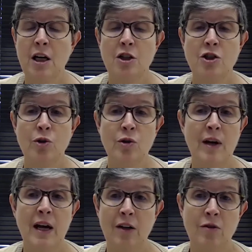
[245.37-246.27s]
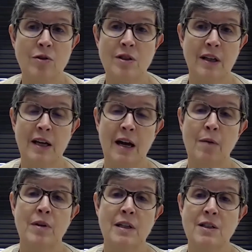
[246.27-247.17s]
So you can't use the
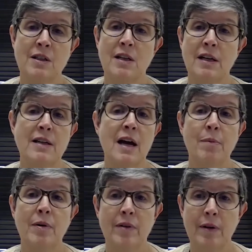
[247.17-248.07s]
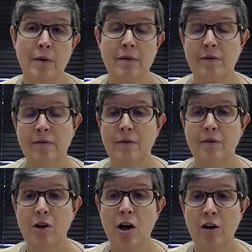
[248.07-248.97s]
camera that sits on top of the
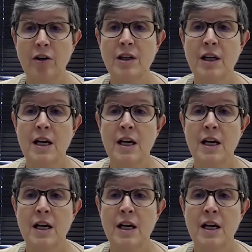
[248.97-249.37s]
cart.